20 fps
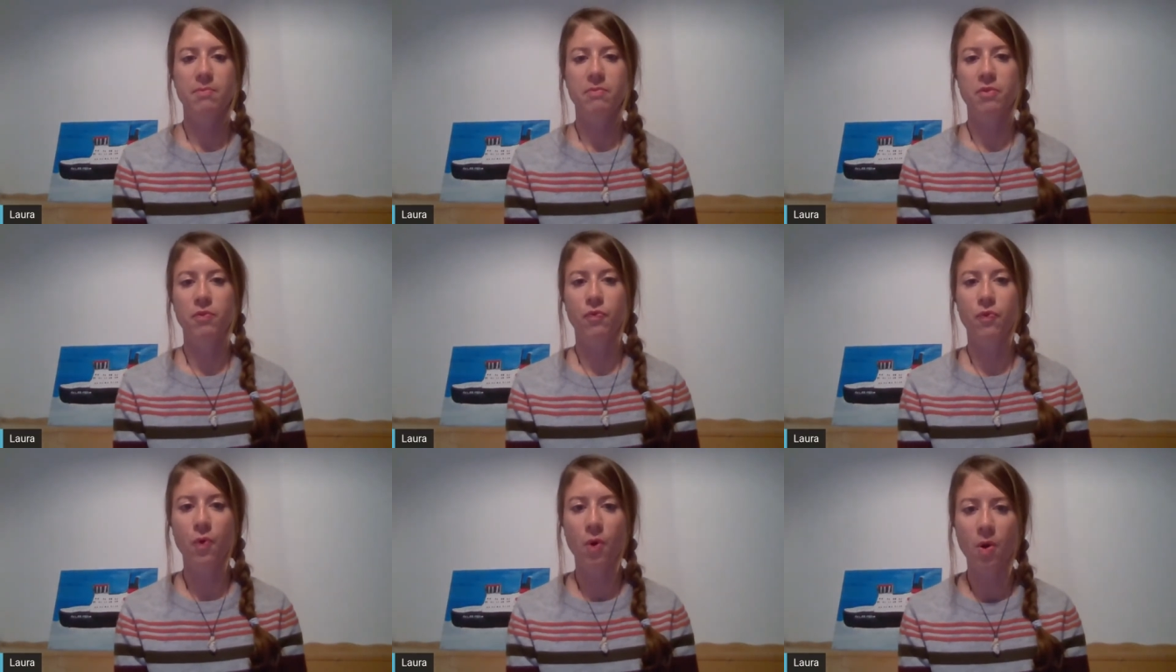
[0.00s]

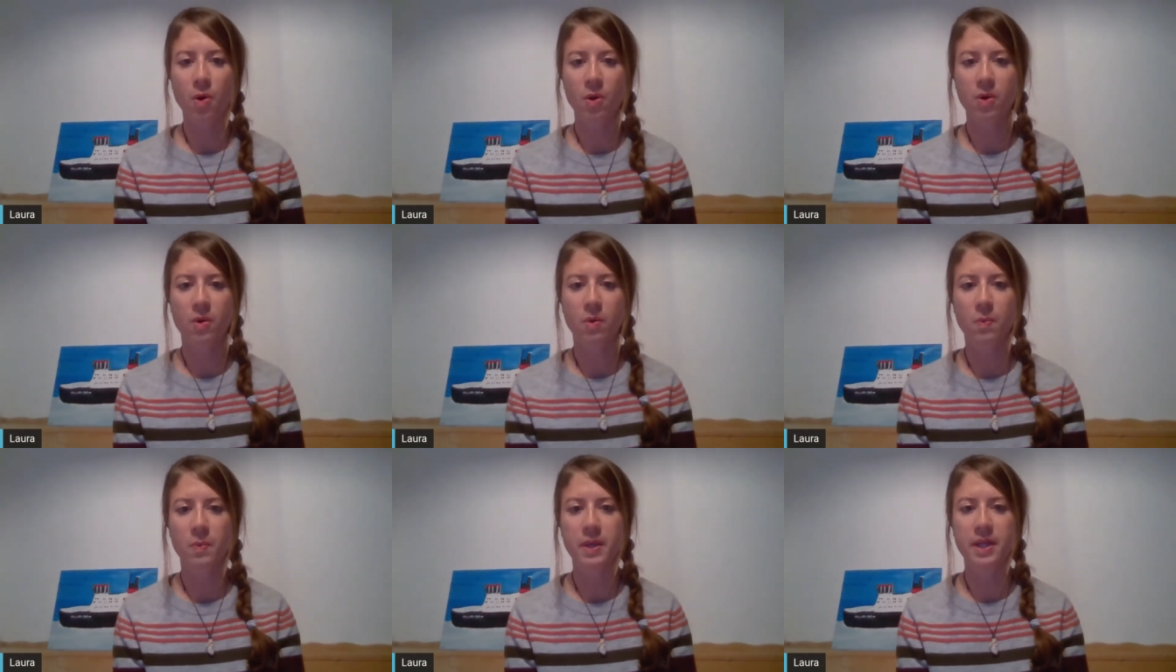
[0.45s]

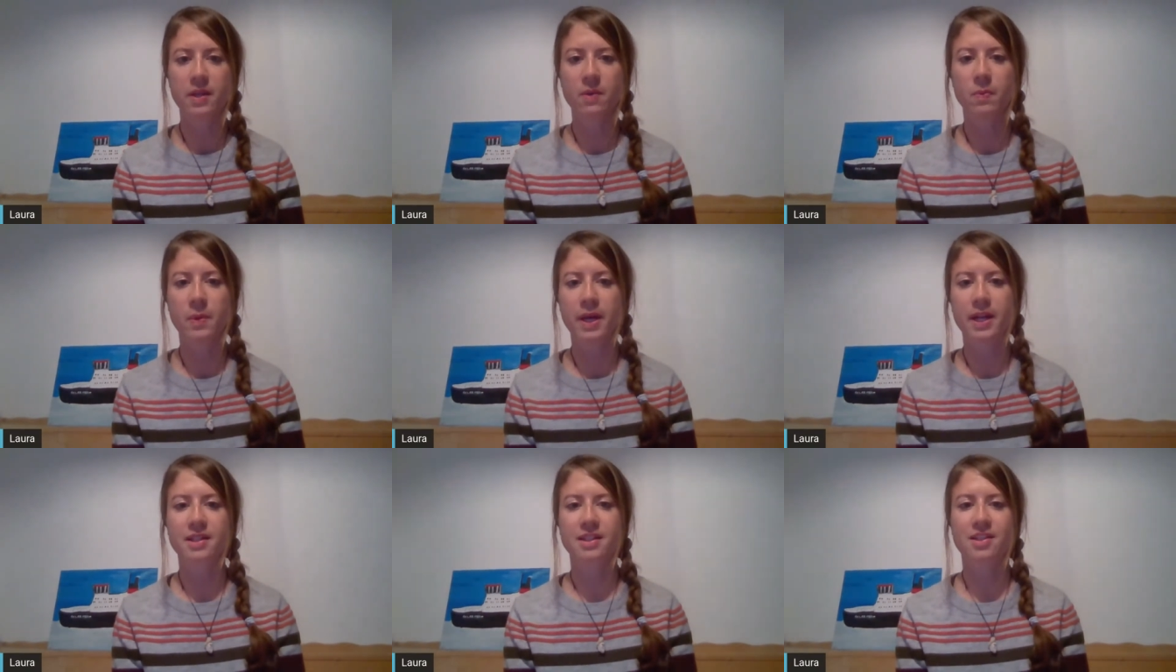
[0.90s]
before we
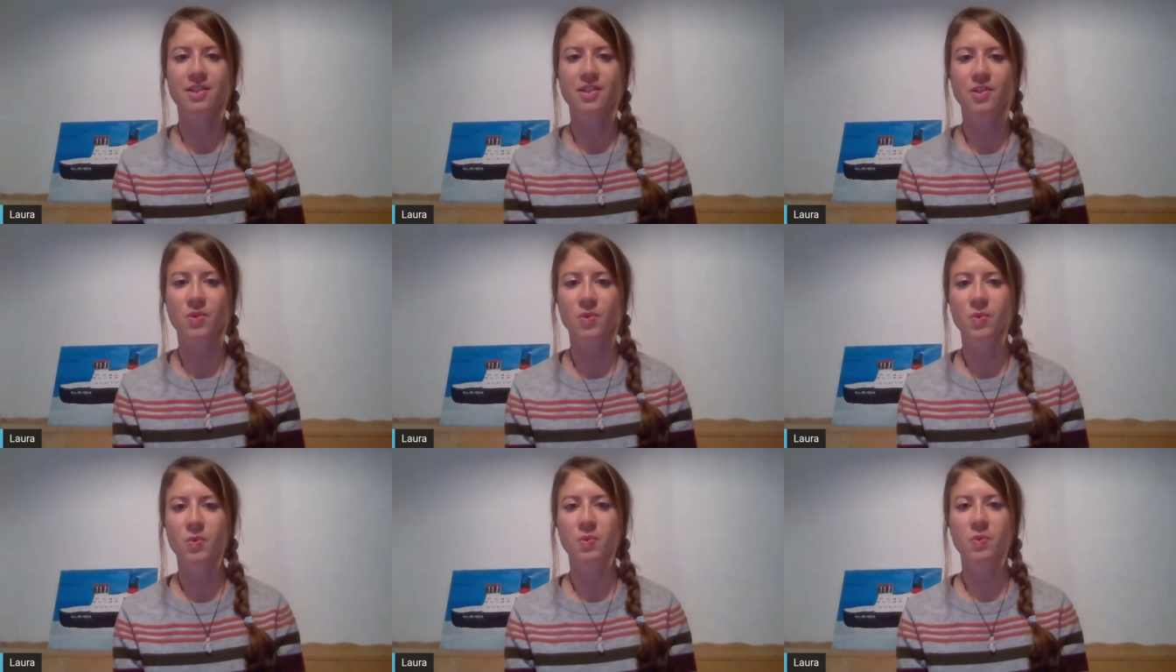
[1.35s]
went
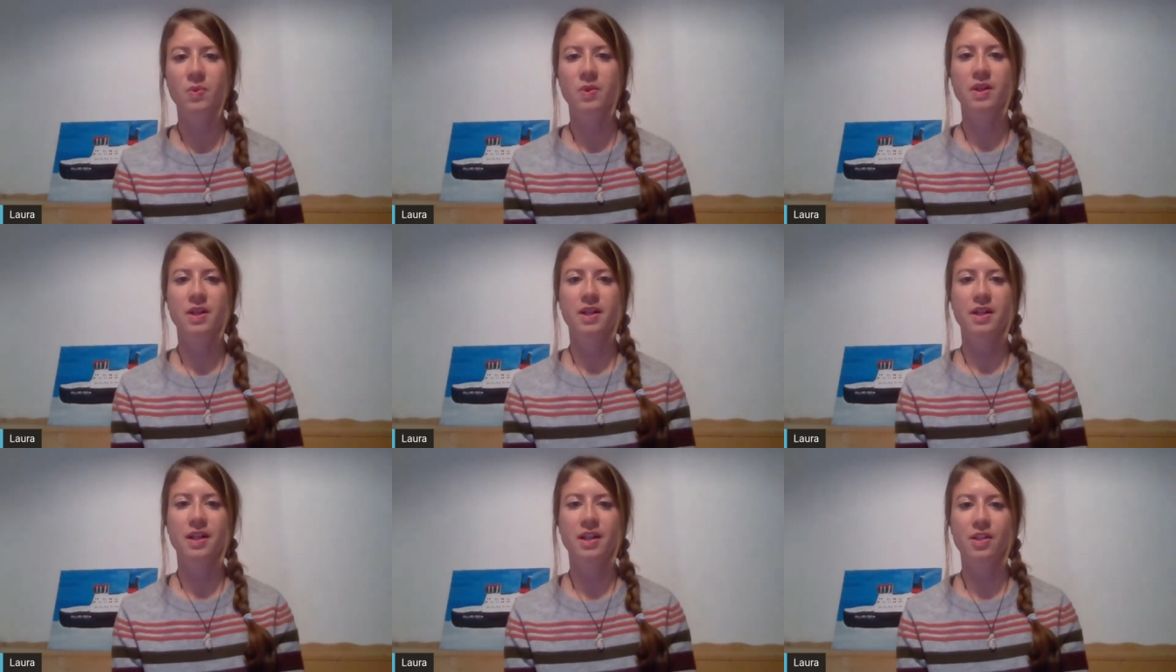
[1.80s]
to
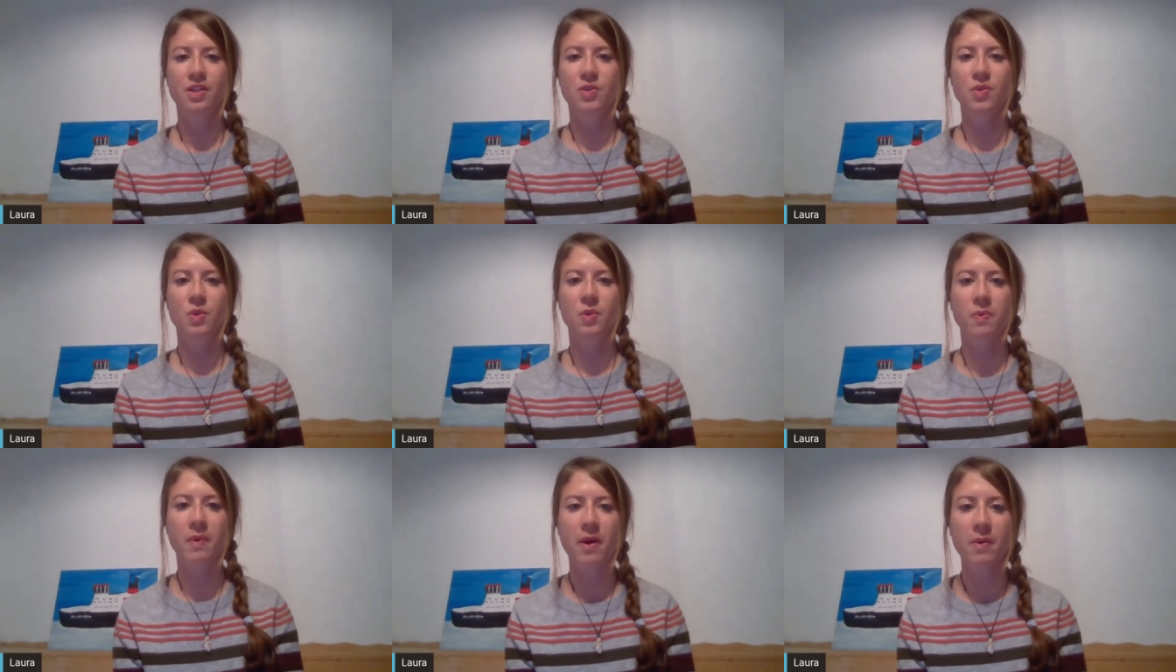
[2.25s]

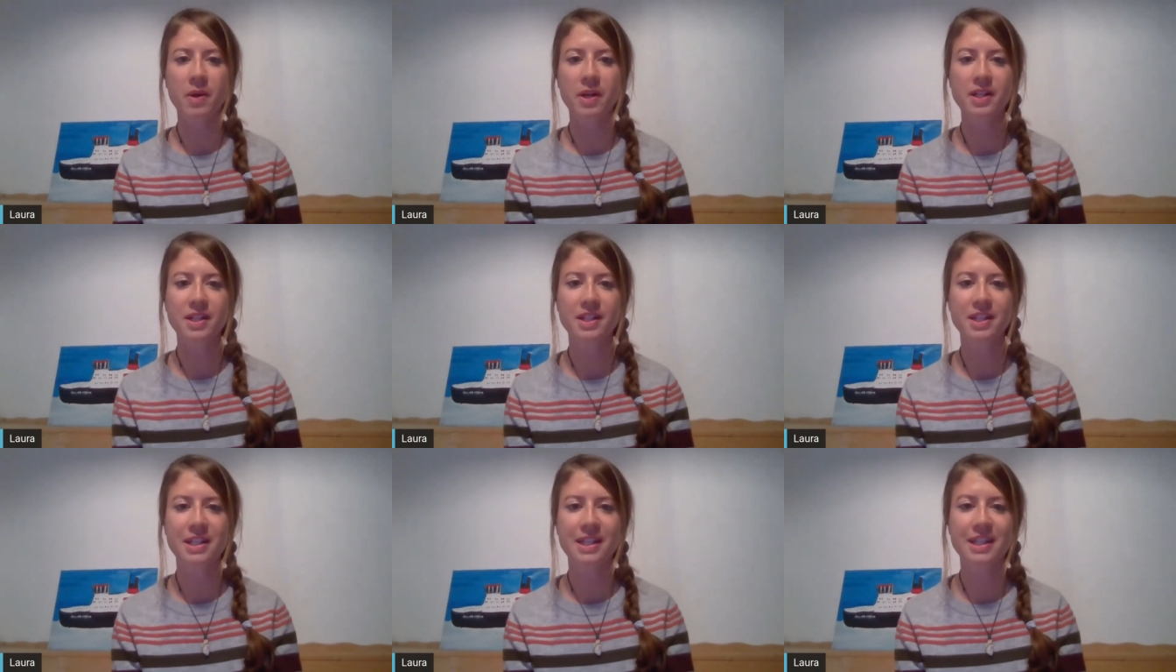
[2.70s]
to
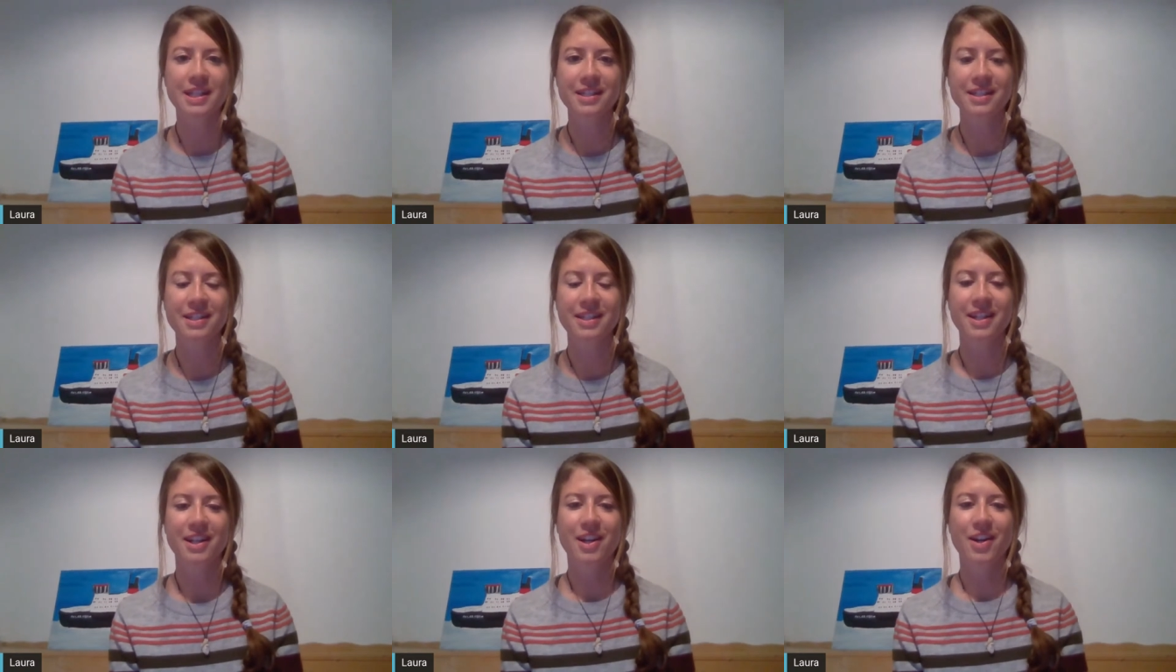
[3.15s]

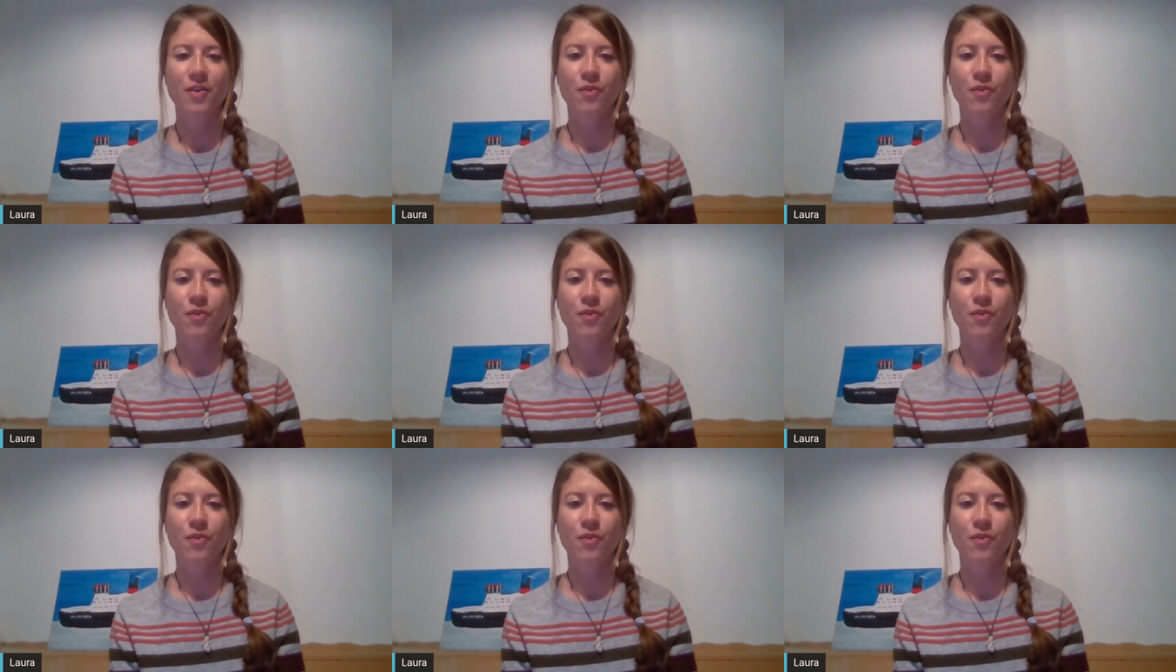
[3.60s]
quarantine